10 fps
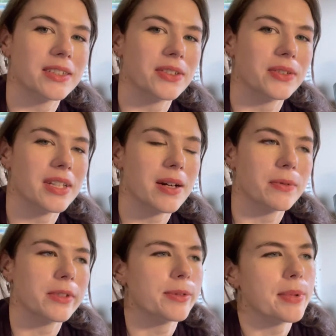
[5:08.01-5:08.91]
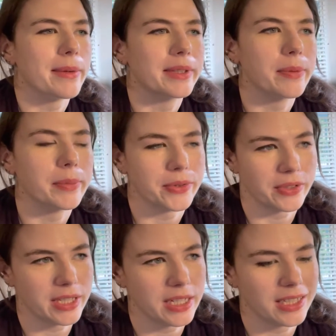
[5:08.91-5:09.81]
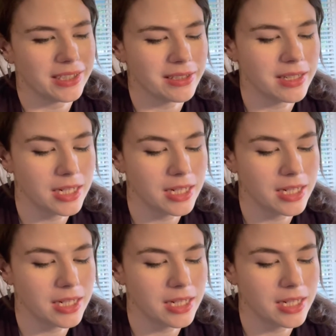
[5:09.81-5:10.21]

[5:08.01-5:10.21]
so that one's probably the most tedious,